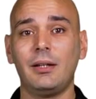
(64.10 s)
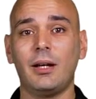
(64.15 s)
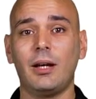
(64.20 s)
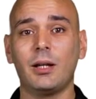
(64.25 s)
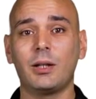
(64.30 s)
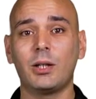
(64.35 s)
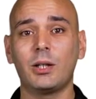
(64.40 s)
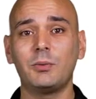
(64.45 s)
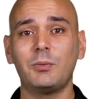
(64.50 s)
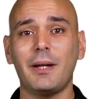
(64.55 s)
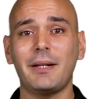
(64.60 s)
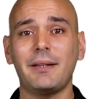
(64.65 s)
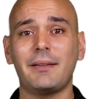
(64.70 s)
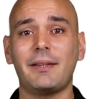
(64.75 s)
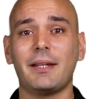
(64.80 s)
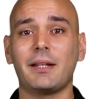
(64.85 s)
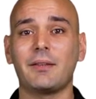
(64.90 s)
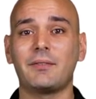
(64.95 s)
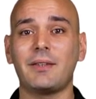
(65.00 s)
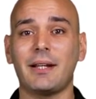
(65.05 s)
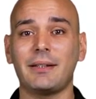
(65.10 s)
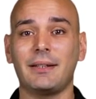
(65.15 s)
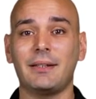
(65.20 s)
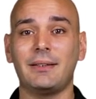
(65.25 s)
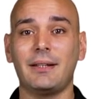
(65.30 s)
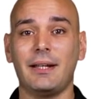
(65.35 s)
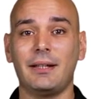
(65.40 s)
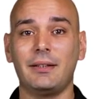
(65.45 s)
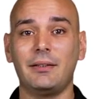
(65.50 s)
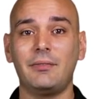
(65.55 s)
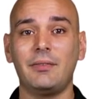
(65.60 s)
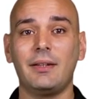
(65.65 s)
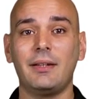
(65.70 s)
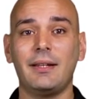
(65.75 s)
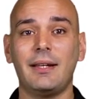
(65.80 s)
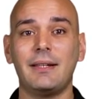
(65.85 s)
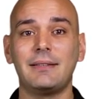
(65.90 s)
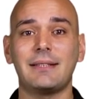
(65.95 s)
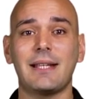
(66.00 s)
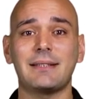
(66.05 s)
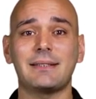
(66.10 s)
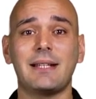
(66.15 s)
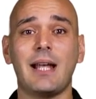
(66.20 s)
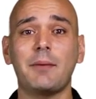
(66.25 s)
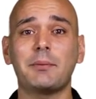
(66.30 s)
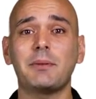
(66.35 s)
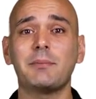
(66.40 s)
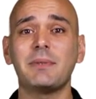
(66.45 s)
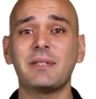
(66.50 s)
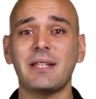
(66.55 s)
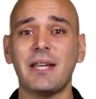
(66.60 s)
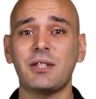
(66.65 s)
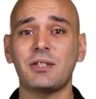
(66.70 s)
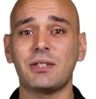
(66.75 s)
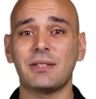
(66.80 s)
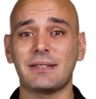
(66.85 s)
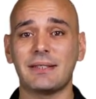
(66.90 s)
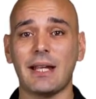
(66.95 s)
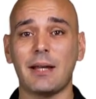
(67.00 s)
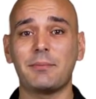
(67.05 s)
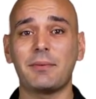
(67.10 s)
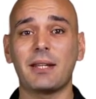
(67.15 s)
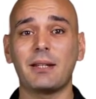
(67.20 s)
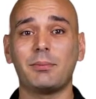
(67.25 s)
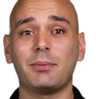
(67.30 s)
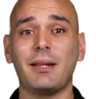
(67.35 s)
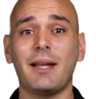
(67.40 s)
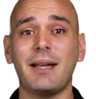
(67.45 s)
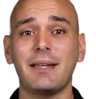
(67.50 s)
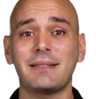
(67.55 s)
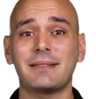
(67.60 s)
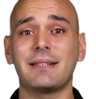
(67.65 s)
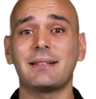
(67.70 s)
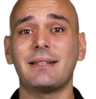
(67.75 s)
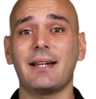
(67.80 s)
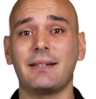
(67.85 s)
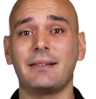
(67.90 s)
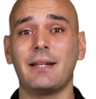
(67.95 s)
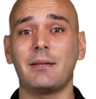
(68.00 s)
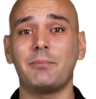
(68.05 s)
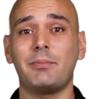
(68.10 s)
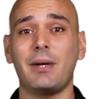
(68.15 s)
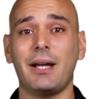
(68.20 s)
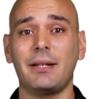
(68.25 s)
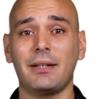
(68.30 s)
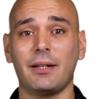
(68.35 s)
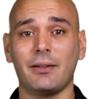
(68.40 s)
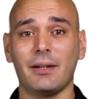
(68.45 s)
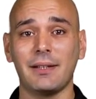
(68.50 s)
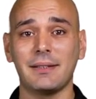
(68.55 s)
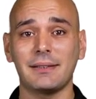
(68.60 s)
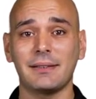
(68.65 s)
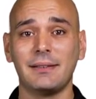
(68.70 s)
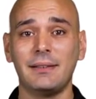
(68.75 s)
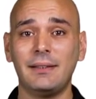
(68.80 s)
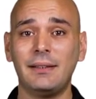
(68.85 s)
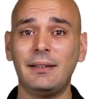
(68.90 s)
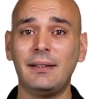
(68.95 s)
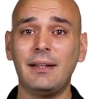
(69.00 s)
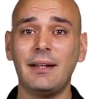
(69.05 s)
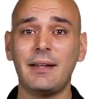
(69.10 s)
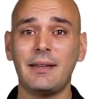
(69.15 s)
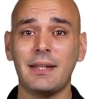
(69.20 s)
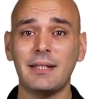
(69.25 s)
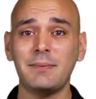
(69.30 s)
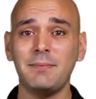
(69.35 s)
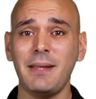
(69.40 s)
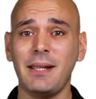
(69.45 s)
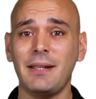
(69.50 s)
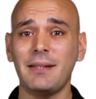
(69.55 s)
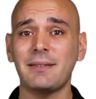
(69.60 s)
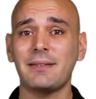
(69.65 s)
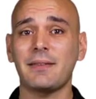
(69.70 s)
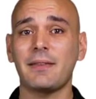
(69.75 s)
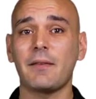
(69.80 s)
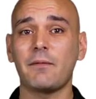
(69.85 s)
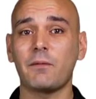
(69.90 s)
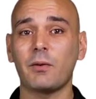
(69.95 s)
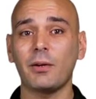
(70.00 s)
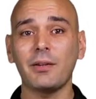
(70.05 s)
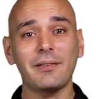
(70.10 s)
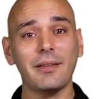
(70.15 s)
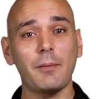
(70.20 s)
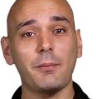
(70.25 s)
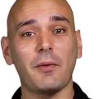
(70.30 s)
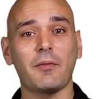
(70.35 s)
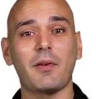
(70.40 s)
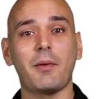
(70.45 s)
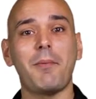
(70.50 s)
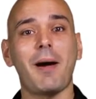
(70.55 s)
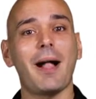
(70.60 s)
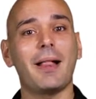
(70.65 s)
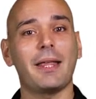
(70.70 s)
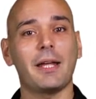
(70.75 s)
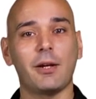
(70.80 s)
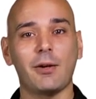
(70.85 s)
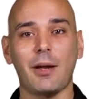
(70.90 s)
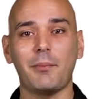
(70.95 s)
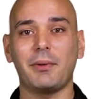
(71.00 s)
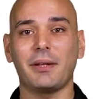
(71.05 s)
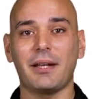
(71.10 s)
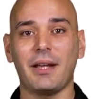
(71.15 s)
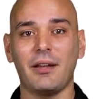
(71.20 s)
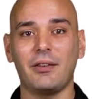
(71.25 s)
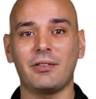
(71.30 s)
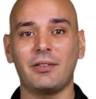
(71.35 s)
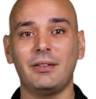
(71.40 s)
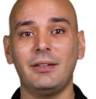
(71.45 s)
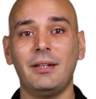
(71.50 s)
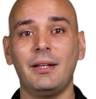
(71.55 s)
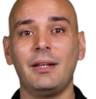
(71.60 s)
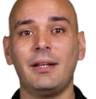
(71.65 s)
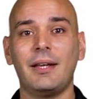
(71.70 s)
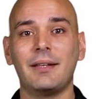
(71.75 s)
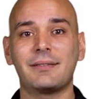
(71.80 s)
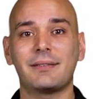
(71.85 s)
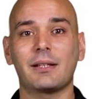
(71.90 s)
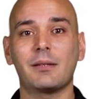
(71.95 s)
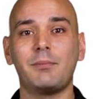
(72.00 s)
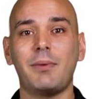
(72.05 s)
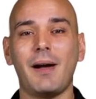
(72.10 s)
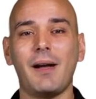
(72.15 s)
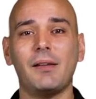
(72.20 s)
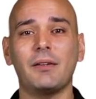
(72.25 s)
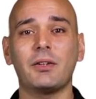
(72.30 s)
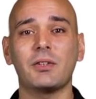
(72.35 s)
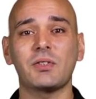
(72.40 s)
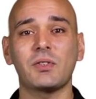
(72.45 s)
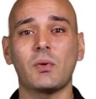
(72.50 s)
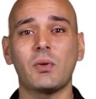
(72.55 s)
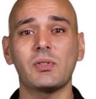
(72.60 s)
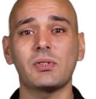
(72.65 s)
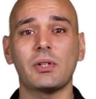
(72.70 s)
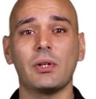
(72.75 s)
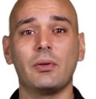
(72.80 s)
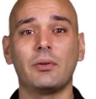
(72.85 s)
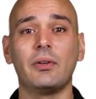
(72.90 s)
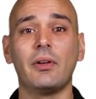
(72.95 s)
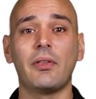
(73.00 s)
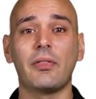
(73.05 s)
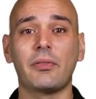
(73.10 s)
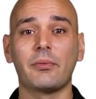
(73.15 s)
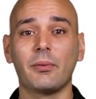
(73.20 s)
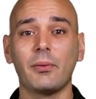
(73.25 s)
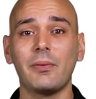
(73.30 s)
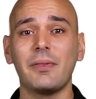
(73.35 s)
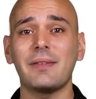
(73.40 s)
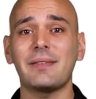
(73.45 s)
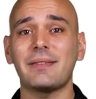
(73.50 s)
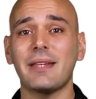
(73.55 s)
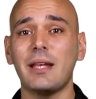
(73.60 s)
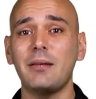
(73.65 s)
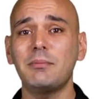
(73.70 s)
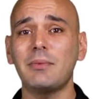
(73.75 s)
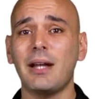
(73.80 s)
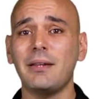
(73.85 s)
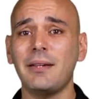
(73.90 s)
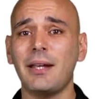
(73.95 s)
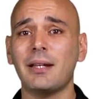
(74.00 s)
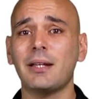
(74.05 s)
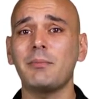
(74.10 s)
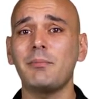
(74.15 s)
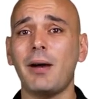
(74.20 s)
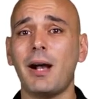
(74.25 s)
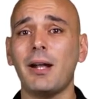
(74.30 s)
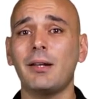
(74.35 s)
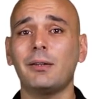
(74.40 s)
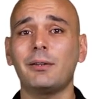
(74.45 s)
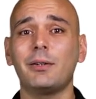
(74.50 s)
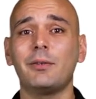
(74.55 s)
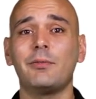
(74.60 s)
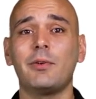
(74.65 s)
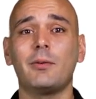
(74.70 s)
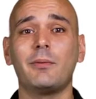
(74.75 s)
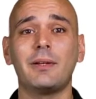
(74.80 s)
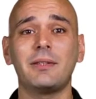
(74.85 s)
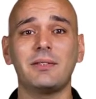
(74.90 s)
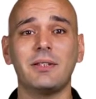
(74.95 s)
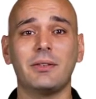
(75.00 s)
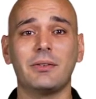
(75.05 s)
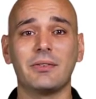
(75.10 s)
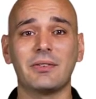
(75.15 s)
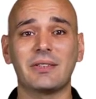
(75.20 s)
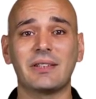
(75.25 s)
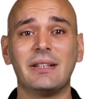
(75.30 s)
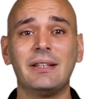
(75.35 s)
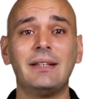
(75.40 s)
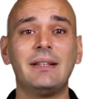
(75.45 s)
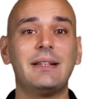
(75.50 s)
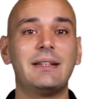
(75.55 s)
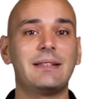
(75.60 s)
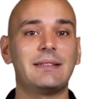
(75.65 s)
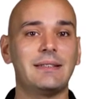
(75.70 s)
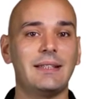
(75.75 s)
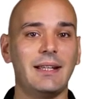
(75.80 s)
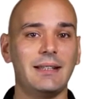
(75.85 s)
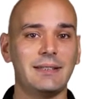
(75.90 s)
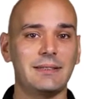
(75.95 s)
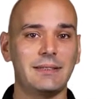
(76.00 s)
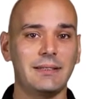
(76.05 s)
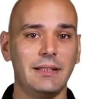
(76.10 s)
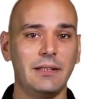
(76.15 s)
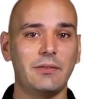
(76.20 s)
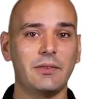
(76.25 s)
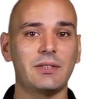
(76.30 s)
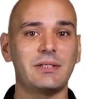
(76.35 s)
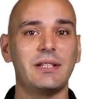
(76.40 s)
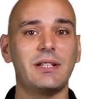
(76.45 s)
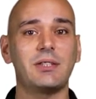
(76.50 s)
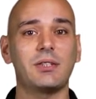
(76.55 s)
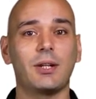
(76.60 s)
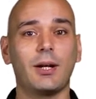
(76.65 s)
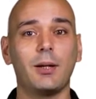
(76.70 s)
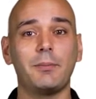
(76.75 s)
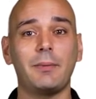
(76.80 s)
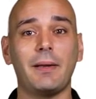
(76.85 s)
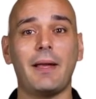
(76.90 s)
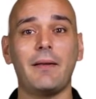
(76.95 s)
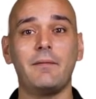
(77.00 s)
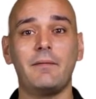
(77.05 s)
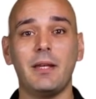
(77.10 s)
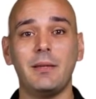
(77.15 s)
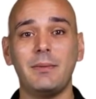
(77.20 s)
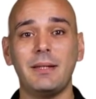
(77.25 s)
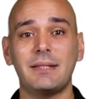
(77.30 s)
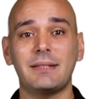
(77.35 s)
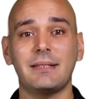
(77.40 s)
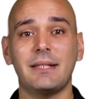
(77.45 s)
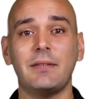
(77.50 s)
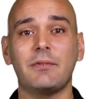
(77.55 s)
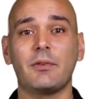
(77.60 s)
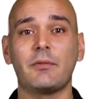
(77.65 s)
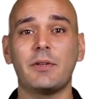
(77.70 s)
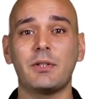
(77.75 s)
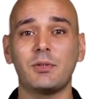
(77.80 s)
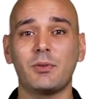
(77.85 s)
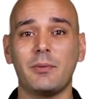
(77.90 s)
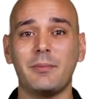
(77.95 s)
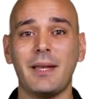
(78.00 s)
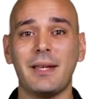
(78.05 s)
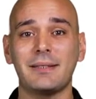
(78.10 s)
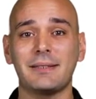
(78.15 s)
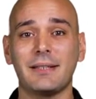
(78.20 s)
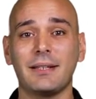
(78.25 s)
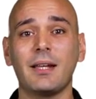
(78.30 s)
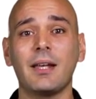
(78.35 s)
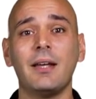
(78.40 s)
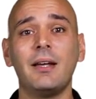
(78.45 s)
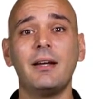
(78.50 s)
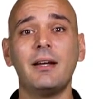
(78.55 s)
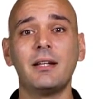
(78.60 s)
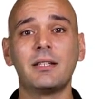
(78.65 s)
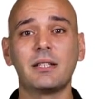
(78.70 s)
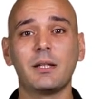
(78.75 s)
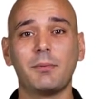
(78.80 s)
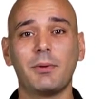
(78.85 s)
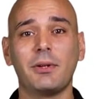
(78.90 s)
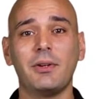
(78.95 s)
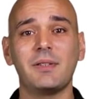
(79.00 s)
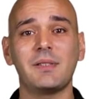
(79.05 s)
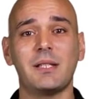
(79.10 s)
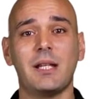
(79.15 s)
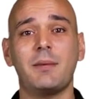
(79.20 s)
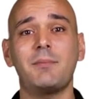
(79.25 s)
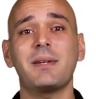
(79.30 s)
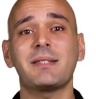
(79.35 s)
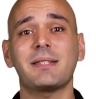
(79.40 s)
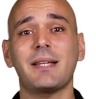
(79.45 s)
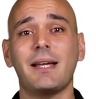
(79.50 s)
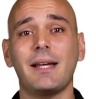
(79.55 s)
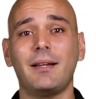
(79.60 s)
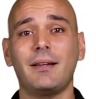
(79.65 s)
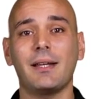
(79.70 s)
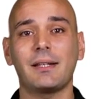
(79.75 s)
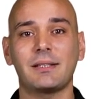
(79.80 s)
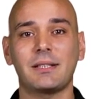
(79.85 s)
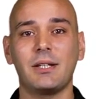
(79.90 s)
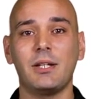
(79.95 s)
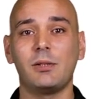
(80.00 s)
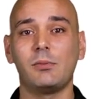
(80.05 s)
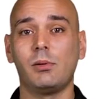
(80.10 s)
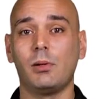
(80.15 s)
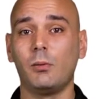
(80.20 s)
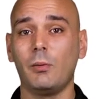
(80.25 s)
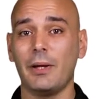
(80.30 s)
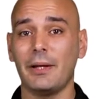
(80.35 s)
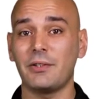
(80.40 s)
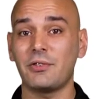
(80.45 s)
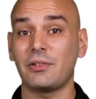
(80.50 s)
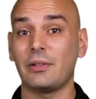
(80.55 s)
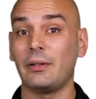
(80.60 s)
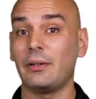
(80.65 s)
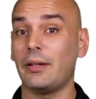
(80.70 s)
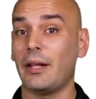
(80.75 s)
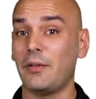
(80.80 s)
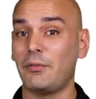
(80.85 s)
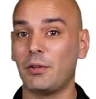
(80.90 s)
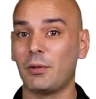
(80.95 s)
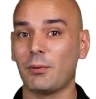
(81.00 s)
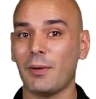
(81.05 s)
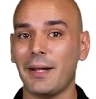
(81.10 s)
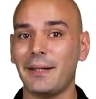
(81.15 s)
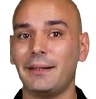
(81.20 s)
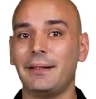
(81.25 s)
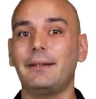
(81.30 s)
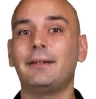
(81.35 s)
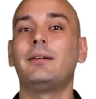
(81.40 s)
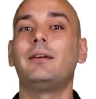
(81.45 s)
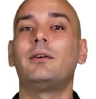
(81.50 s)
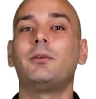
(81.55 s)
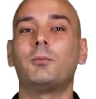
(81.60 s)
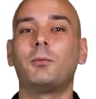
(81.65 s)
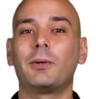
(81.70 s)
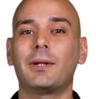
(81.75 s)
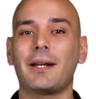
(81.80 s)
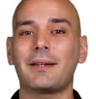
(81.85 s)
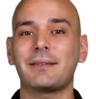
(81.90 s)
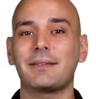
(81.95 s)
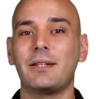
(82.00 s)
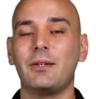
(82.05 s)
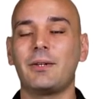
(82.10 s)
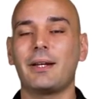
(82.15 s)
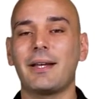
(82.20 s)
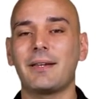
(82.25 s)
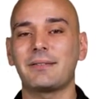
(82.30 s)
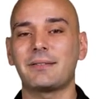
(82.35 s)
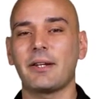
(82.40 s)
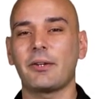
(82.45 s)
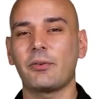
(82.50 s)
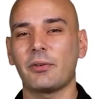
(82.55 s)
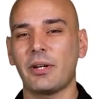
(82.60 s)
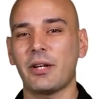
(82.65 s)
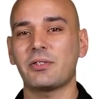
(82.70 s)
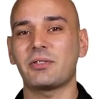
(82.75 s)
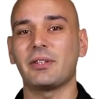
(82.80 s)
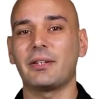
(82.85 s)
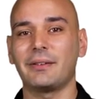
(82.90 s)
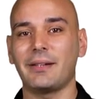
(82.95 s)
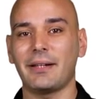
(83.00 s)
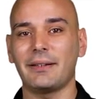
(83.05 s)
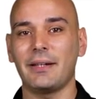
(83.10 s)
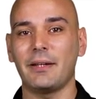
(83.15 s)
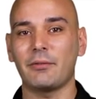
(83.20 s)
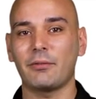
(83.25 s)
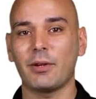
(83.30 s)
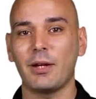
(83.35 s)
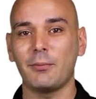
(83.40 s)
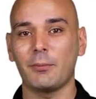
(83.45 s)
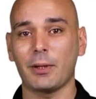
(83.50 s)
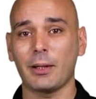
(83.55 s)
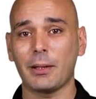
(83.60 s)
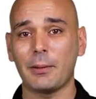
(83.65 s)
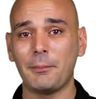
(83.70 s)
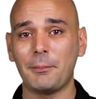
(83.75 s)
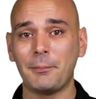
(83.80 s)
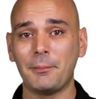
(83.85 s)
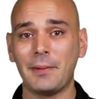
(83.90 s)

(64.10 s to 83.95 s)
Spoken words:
A good way to think of .NET is as an optimization step that applies to .NET binaries. This means the first step of compiling your application is to compile your source code through the same .NET compiler you've always used, CSC for C# and VBC for Visual Basic, to produce an MSIL executable which, if you ran it, would execute against a traditional .NET framework.